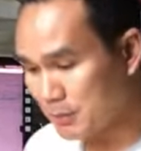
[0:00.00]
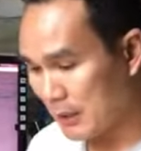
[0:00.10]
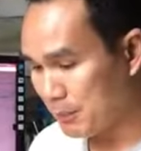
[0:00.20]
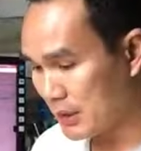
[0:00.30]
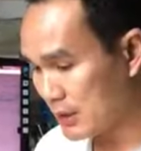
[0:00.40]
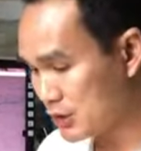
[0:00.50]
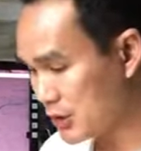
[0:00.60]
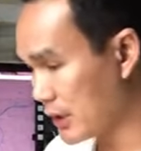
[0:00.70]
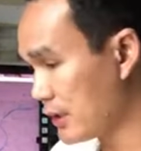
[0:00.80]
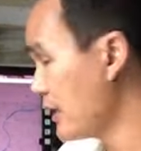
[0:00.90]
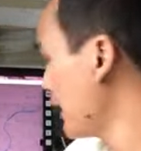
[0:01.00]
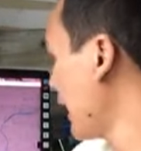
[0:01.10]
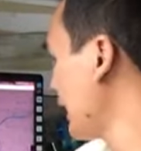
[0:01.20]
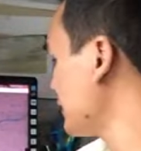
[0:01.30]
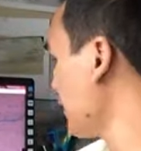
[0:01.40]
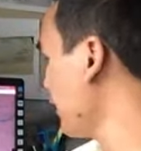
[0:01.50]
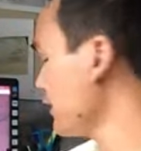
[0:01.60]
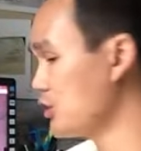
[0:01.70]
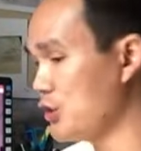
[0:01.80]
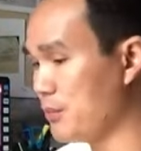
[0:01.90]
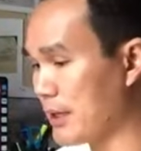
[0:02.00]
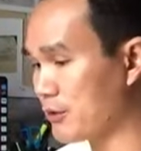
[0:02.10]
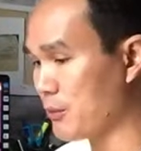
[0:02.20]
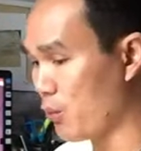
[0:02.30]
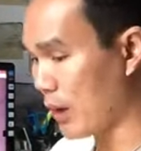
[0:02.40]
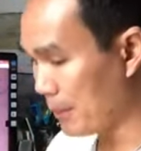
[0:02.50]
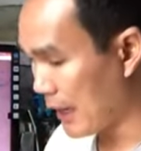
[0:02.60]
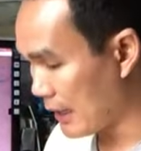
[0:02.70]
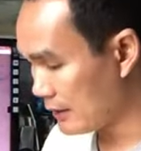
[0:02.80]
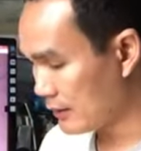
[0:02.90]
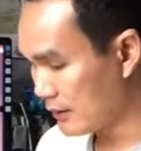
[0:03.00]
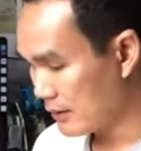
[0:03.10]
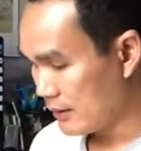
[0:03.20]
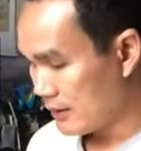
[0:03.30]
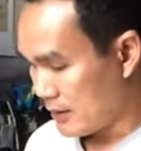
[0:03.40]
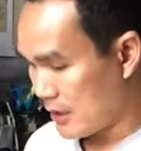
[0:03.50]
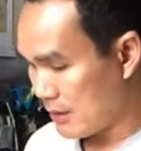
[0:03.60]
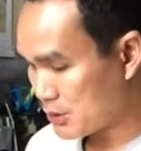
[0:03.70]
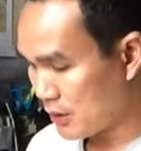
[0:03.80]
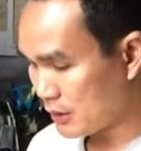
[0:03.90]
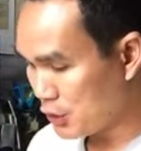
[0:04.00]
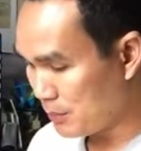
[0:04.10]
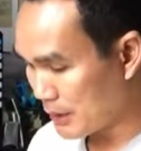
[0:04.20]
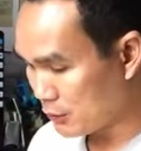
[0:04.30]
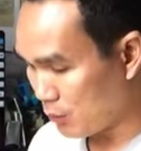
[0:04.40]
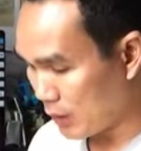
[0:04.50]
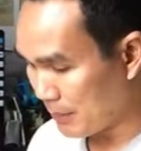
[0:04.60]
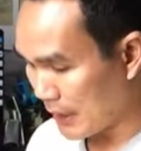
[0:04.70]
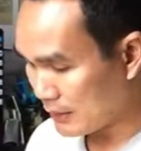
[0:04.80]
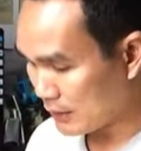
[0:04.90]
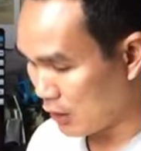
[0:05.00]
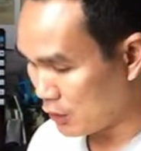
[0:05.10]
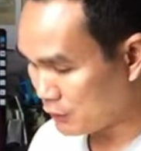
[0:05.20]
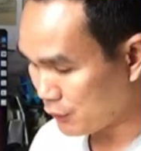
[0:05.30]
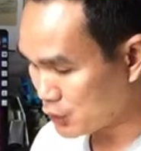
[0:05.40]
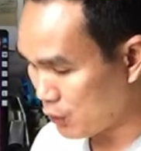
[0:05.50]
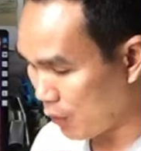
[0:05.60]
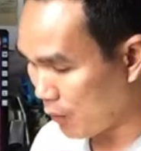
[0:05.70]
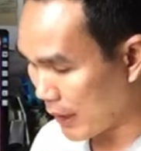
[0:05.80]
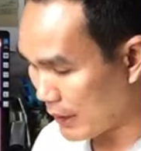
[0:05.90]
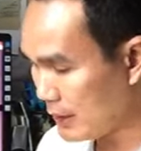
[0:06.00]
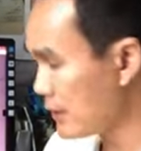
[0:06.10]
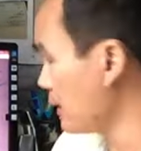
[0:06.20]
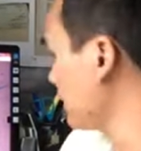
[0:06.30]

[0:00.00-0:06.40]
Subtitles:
my opinion, Jen. I saw the 2-bedroom, 1-bath. Saw the 2-bedroom, 1-bath. It goes for 208.